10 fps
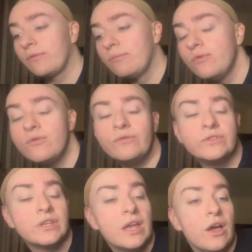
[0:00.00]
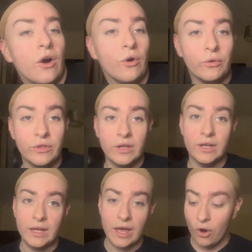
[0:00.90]
removes all
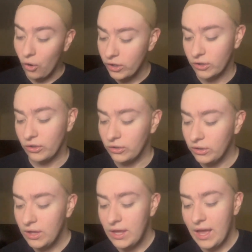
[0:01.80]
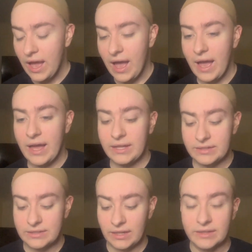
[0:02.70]
the oil
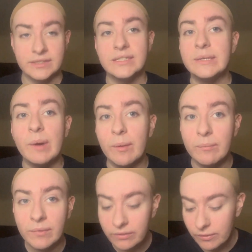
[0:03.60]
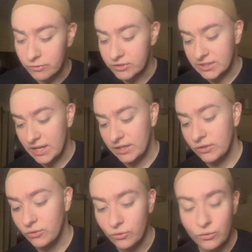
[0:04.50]
and like the sebum from your skin.
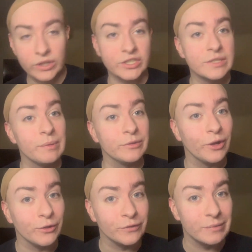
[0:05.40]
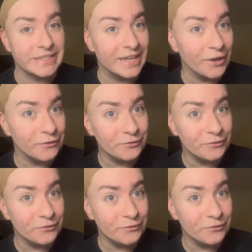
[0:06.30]
Oh, I just spilled it all over myself.